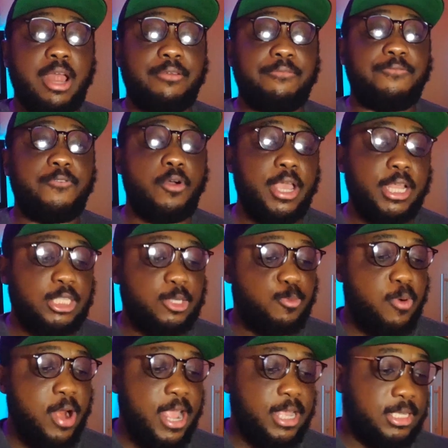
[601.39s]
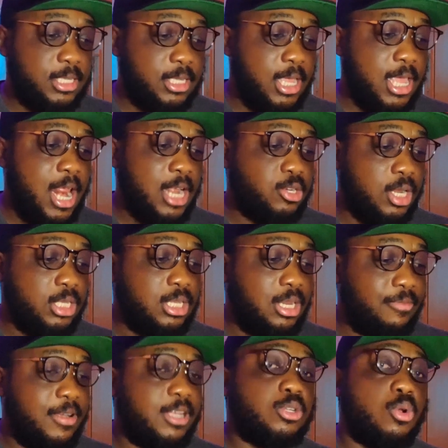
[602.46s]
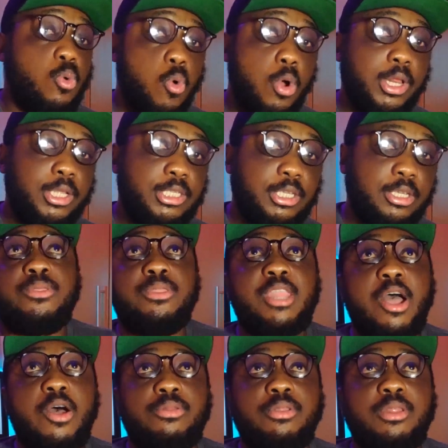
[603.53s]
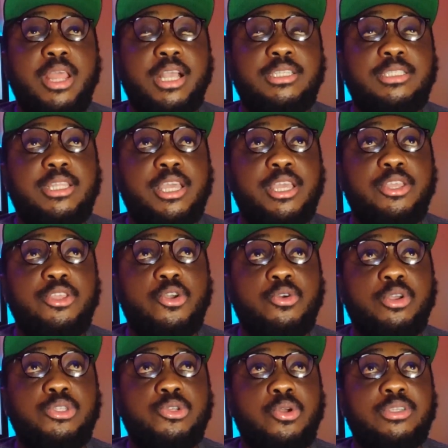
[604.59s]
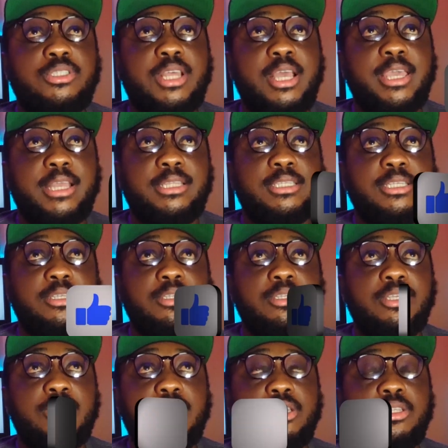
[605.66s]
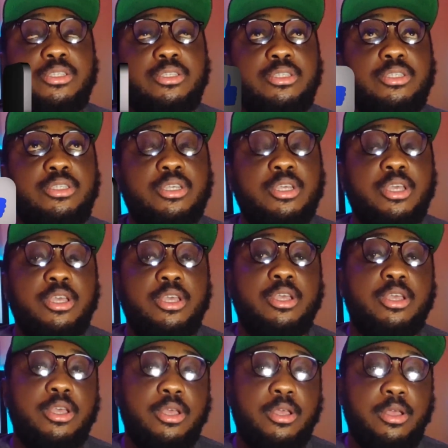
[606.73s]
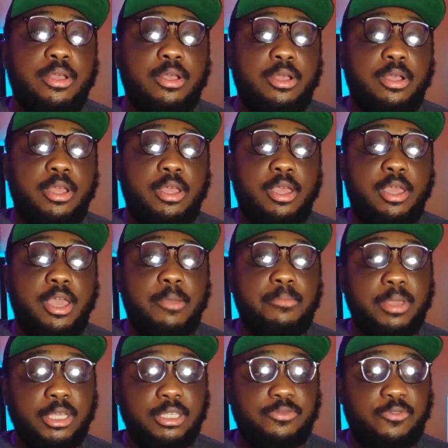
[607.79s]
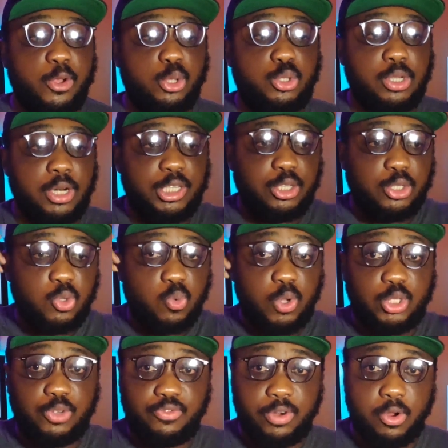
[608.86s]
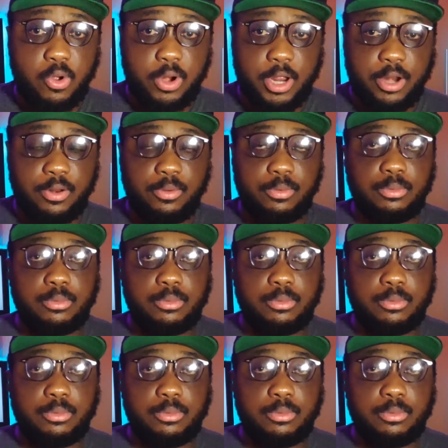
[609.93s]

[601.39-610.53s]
and for its price, it actually delivers on quality. Now, the next thing you're going to consider getting is a means for you to listen to what you've recorded.